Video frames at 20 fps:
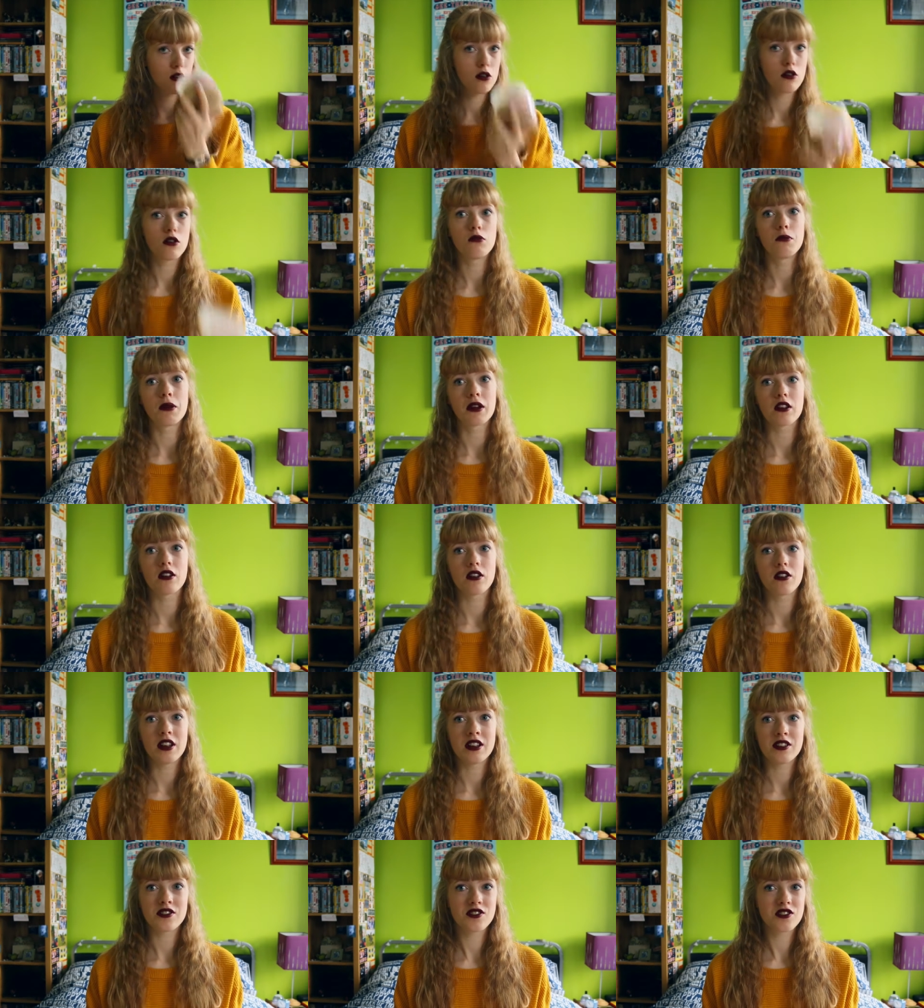Oh my
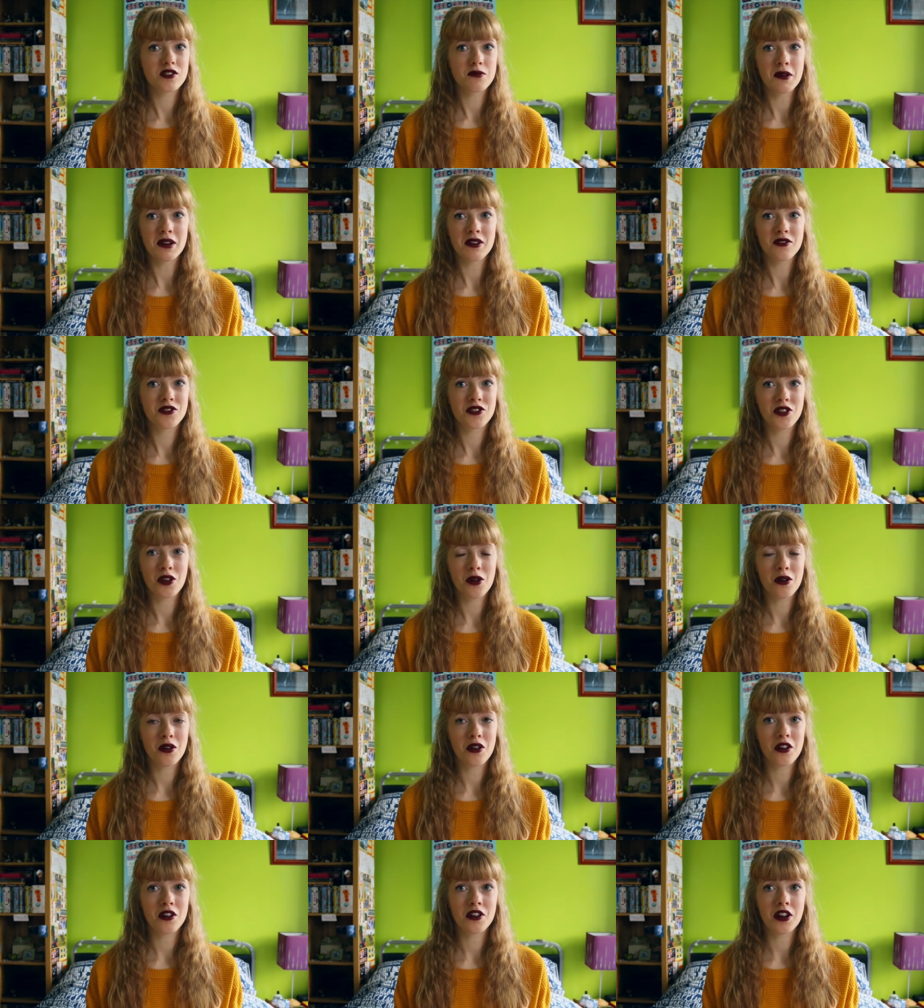god, it just smells so
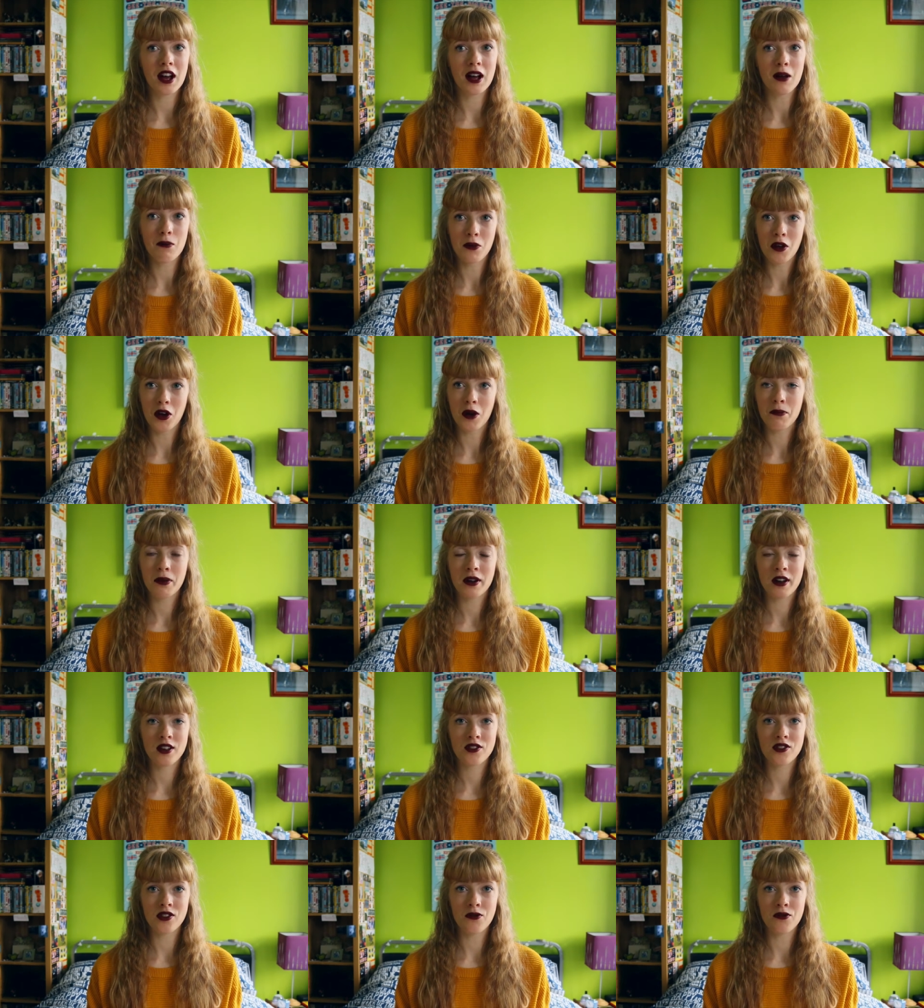good. I'm not a
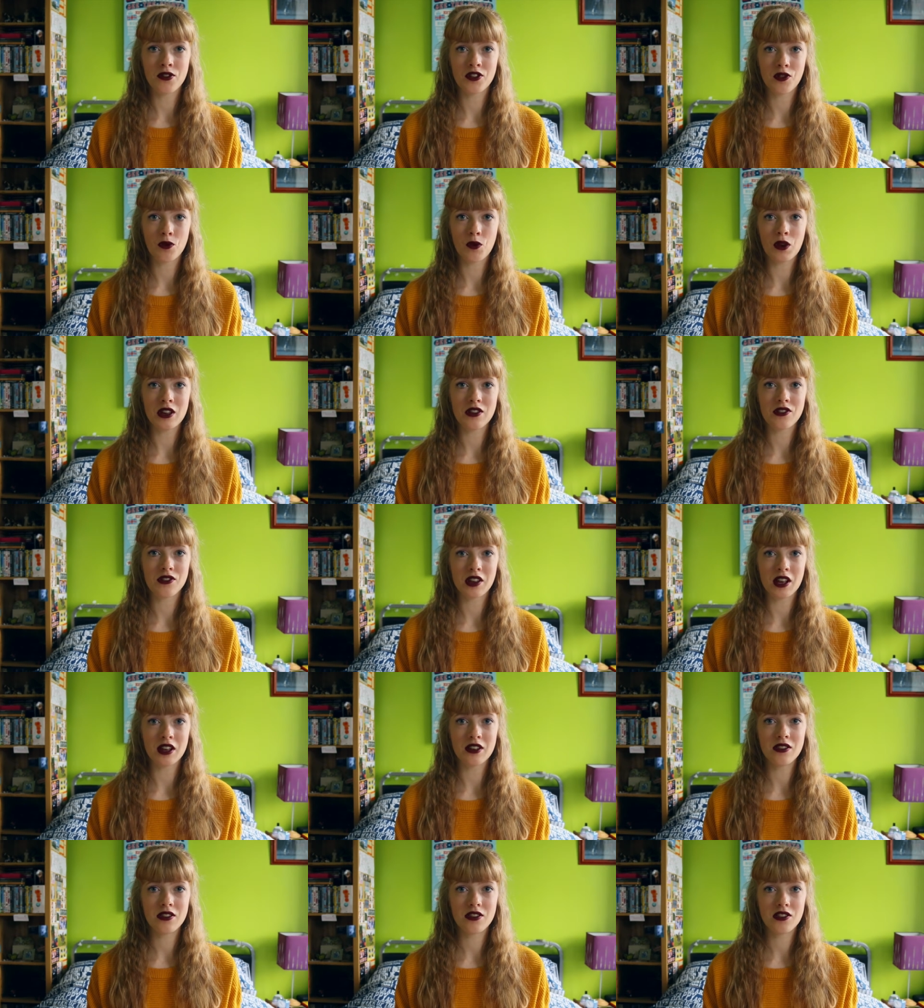person for sweet
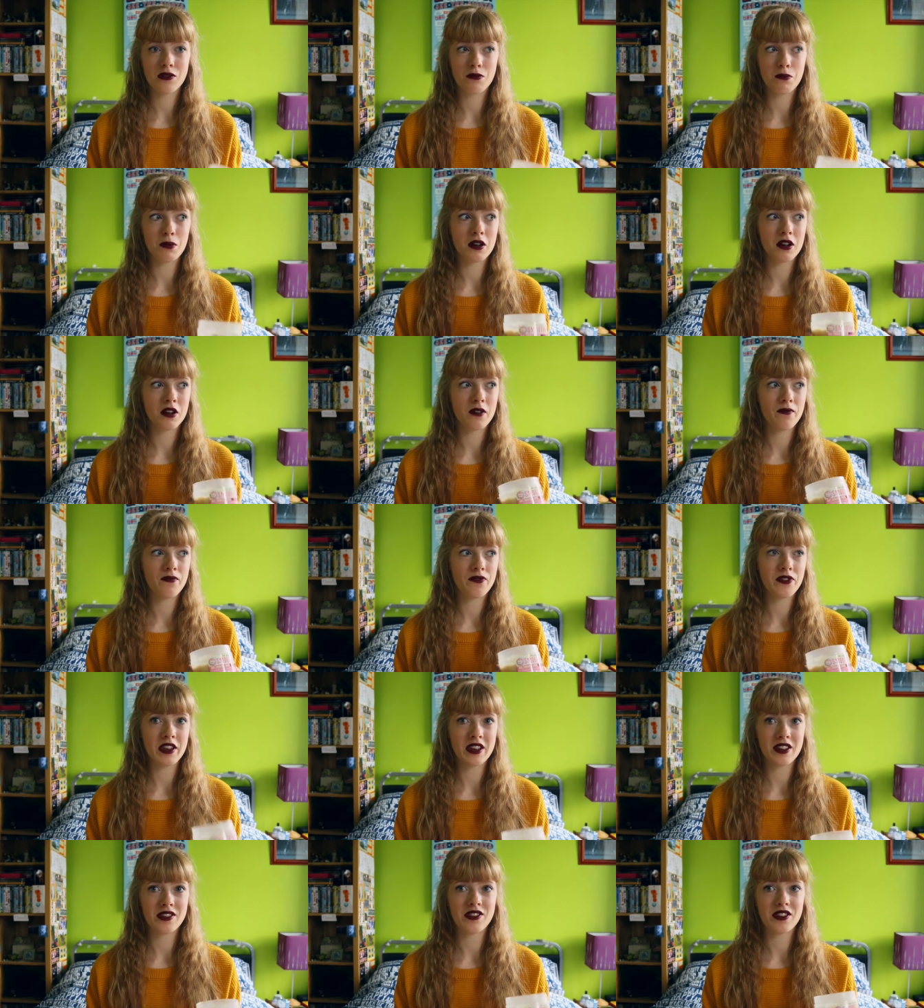scents, but
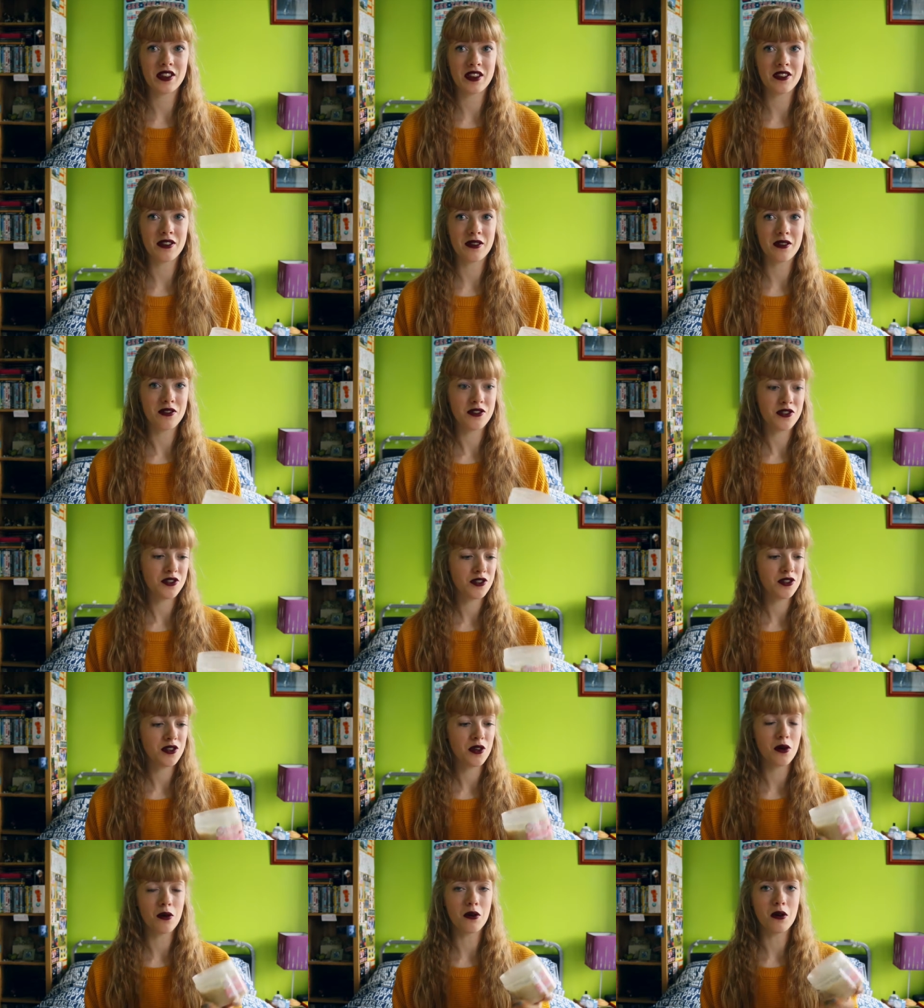this is
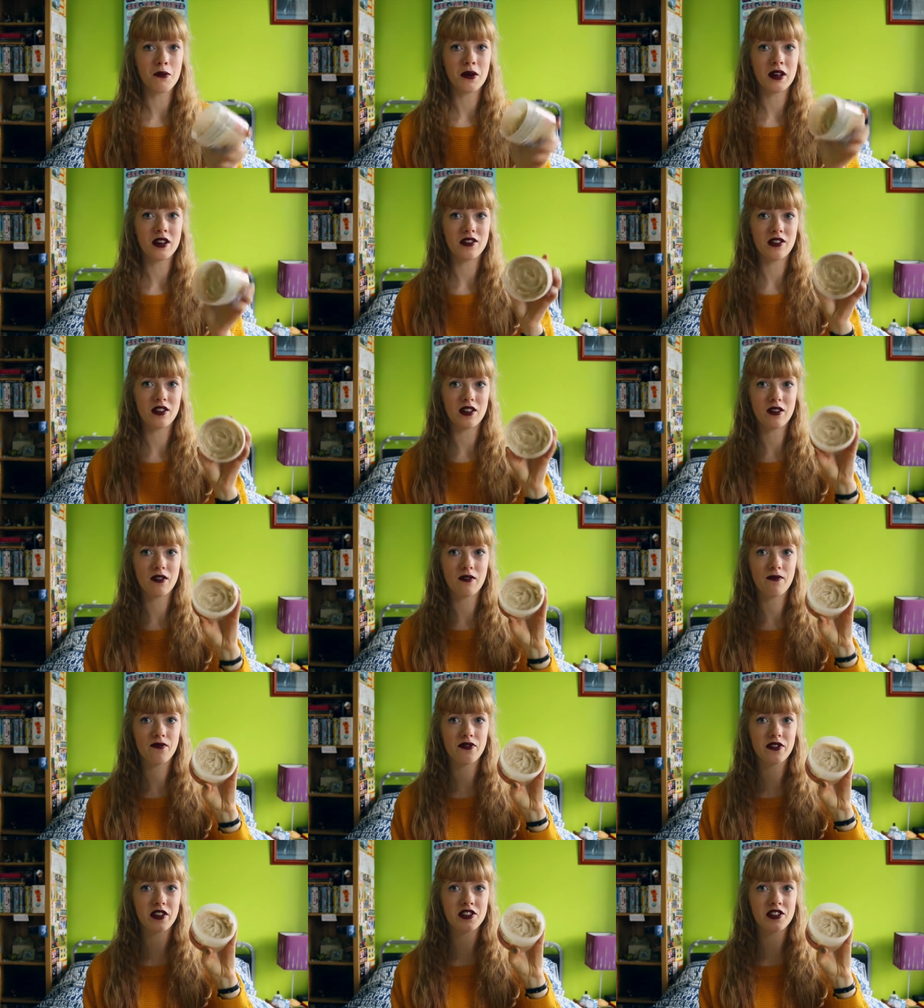so amazing.